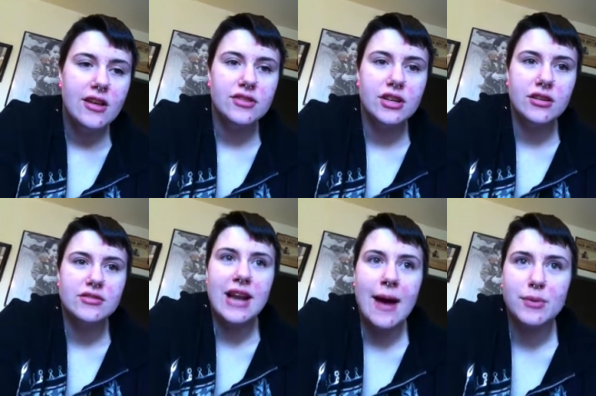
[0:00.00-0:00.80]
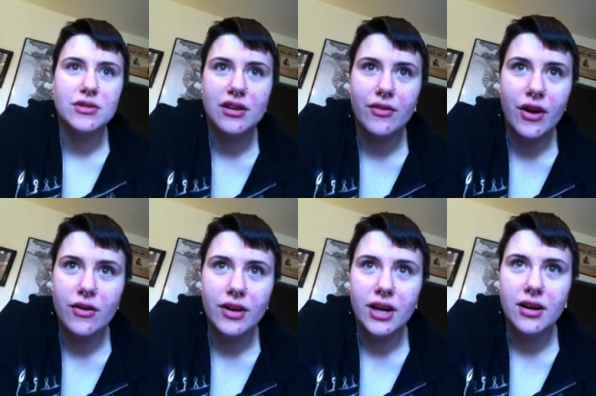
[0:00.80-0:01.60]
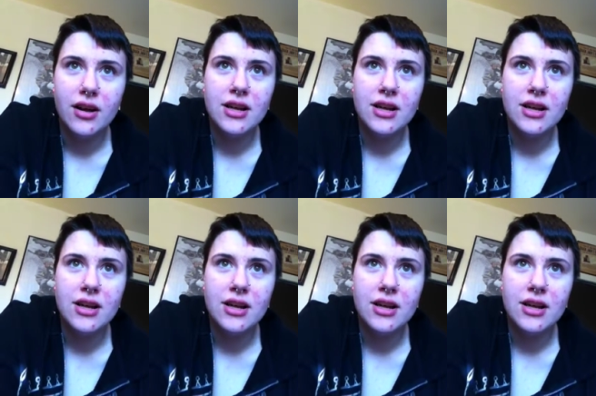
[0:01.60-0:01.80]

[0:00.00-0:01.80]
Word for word: to snap yourself out of it.